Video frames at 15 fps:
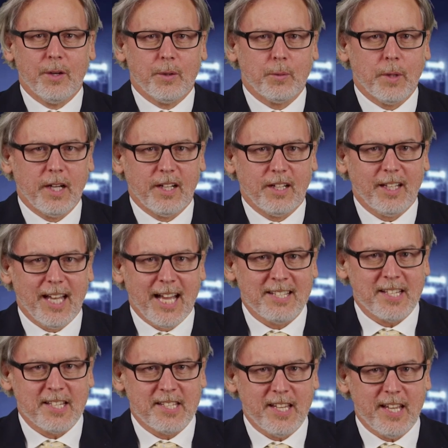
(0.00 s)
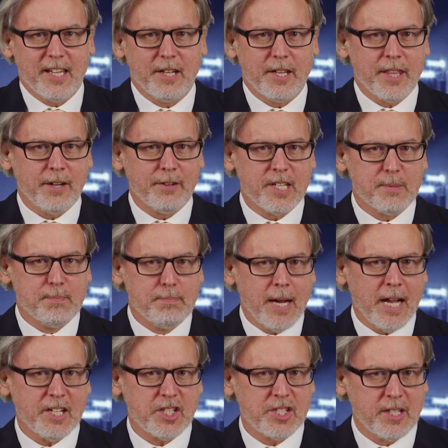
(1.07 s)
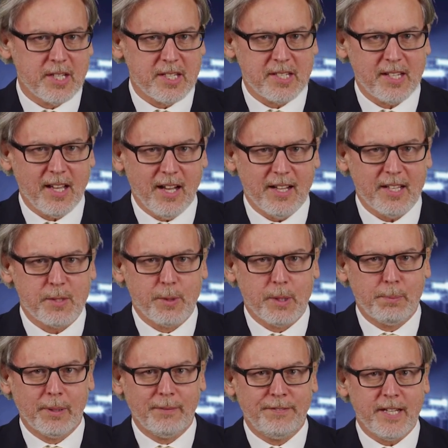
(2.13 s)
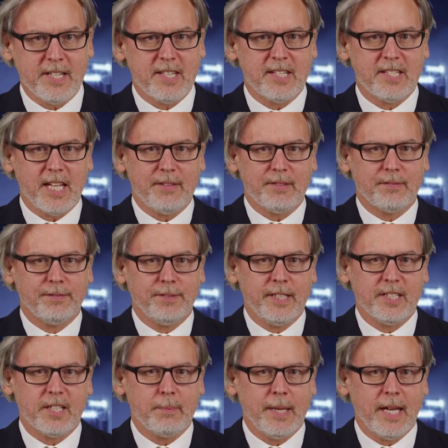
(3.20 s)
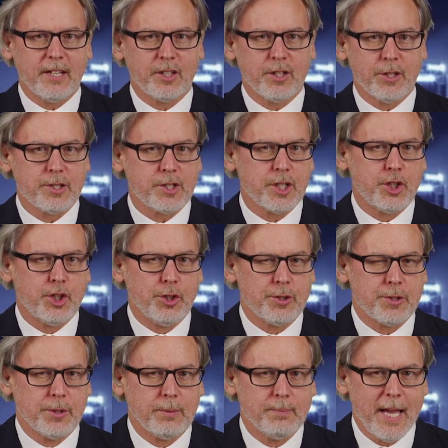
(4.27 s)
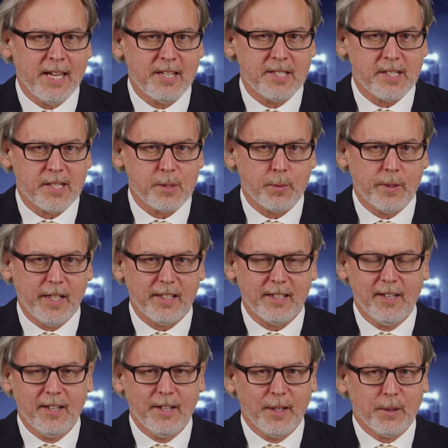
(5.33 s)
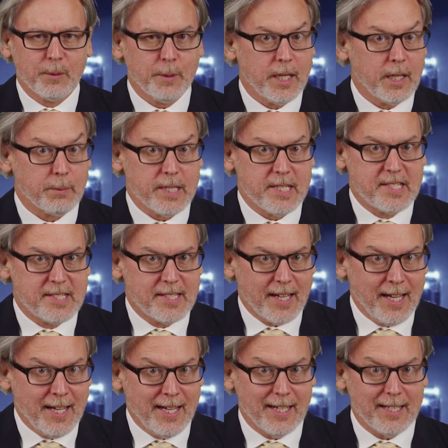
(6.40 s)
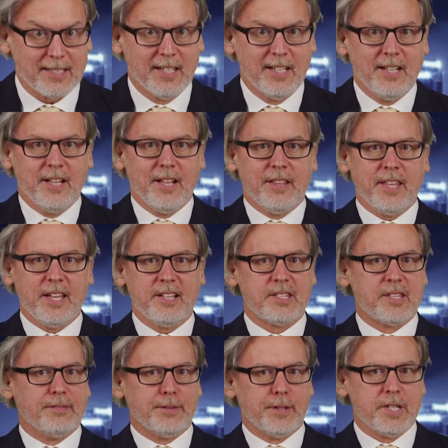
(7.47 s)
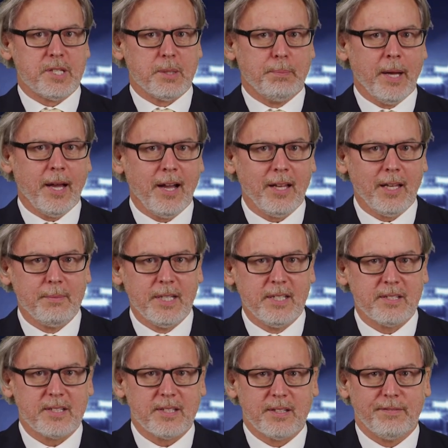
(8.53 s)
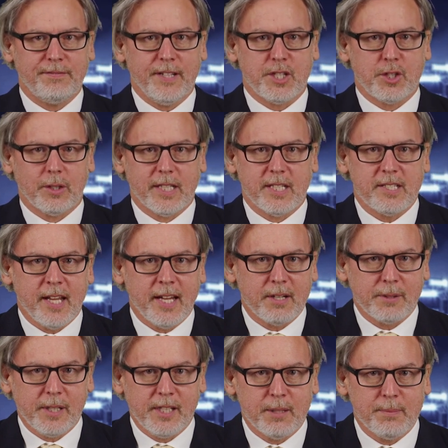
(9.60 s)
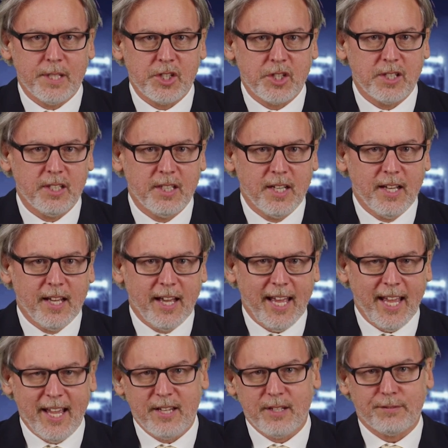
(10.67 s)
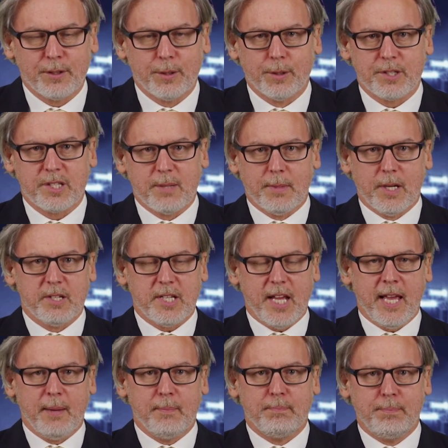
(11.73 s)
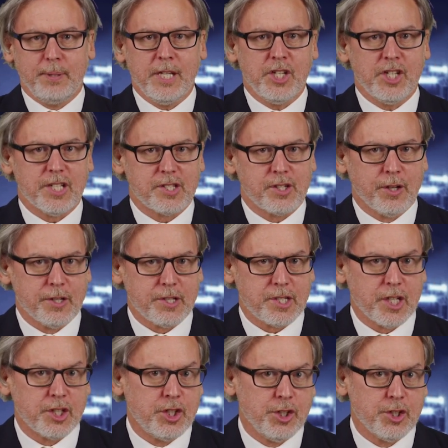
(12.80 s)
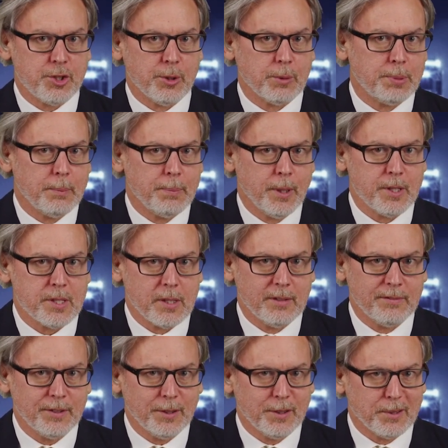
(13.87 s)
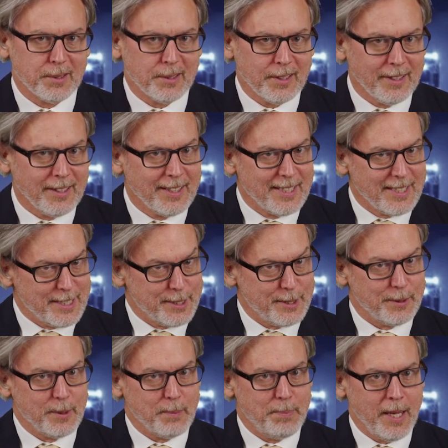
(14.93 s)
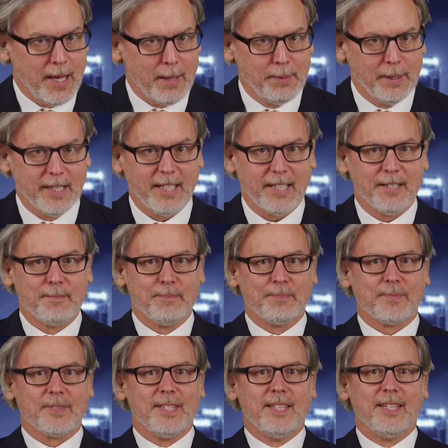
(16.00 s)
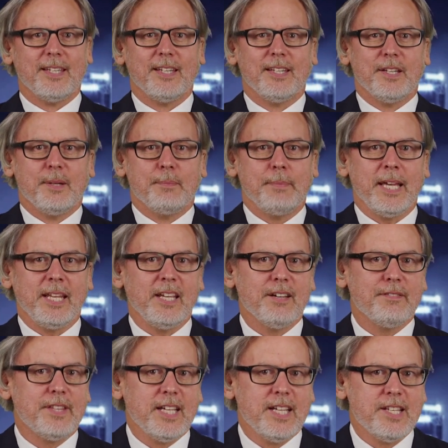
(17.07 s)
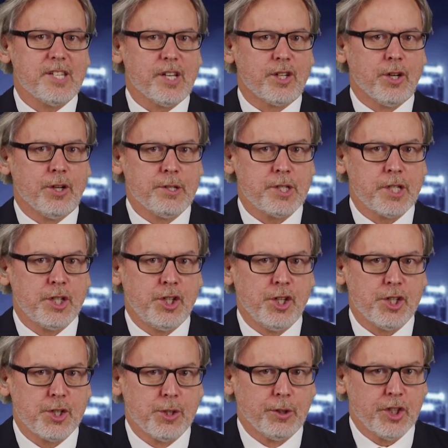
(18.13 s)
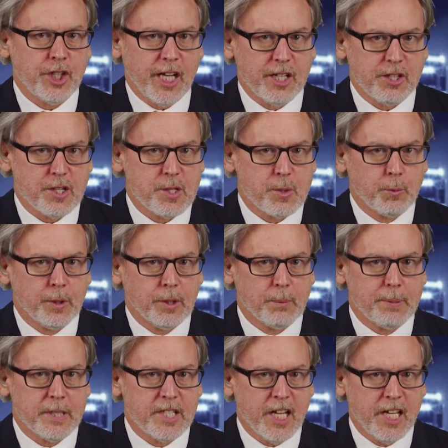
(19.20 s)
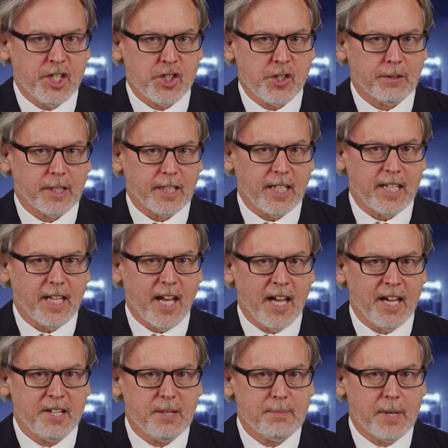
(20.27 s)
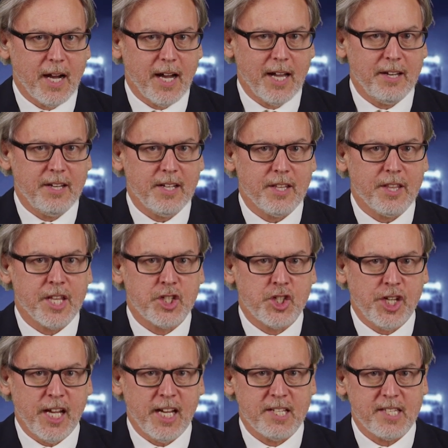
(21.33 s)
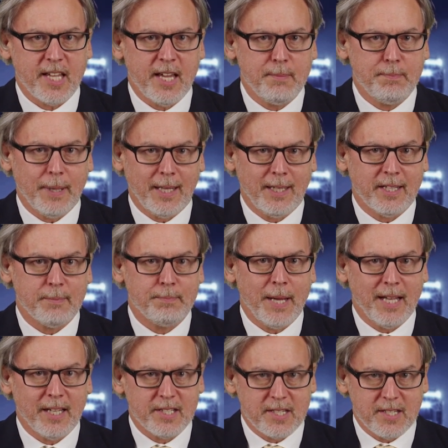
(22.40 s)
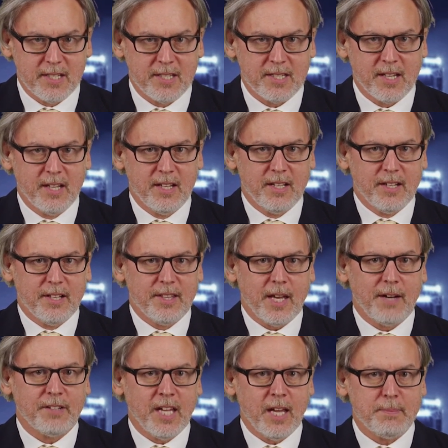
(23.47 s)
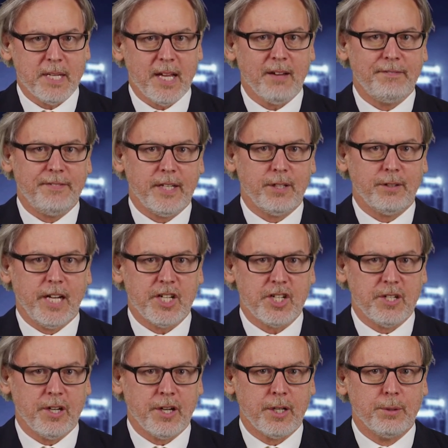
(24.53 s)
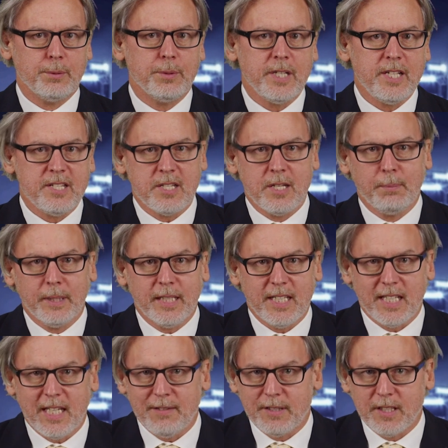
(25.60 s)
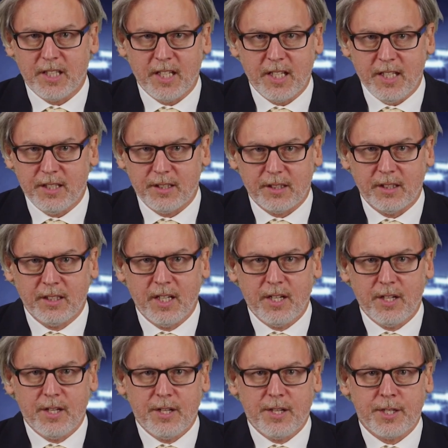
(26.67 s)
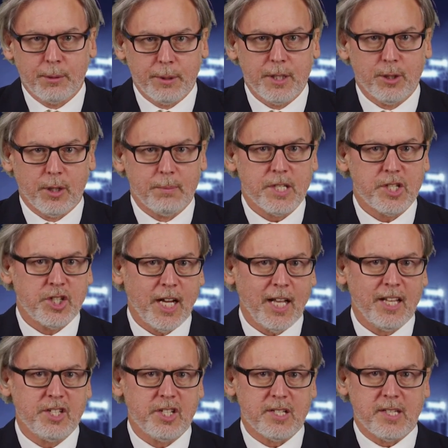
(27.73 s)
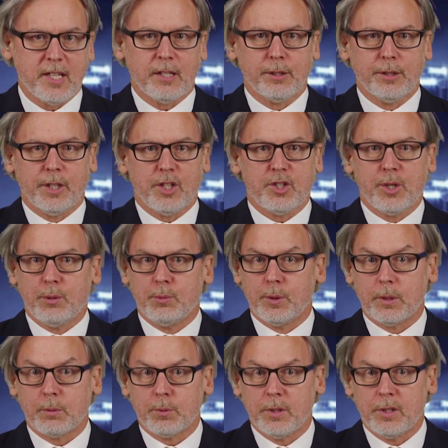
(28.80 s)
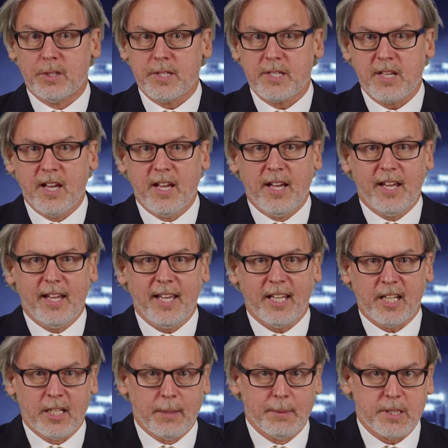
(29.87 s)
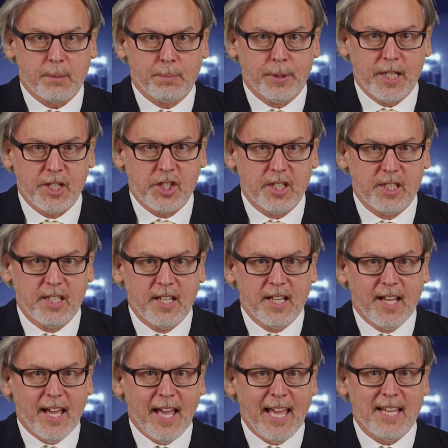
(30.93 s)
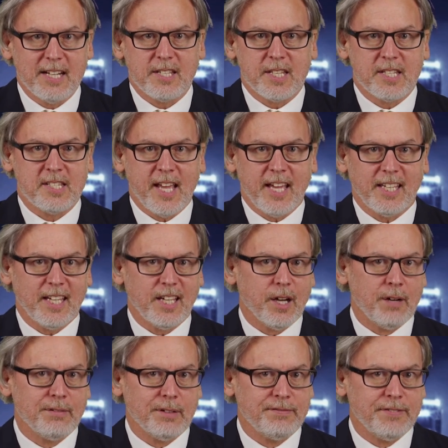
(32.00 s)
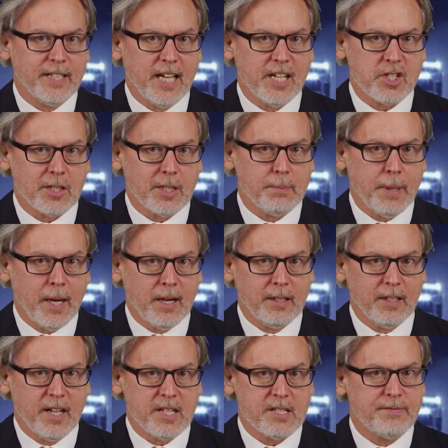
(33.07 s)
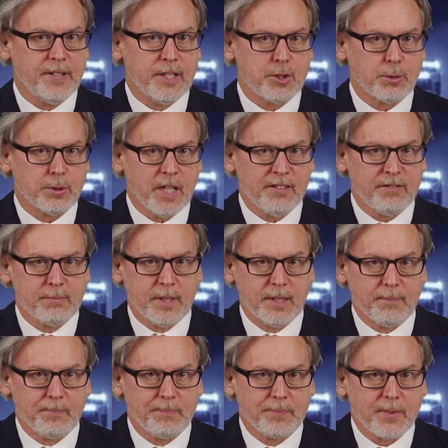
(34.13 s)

Well, as I said, there is much to discuss with Professor David Flint about constitutional matters this week. Where do we start? There's the Voice to Parliament, the Federal Integrity Commission, and of course the most ambitious constitutional proposal of all, the Republic. Many of these constitutional changes will potentially undermine the checks and balances that have kept our Federation on a reasonably even keel through enormous challenges, including two world wars, economic depression, and the sacking of a financially paralysed federal government.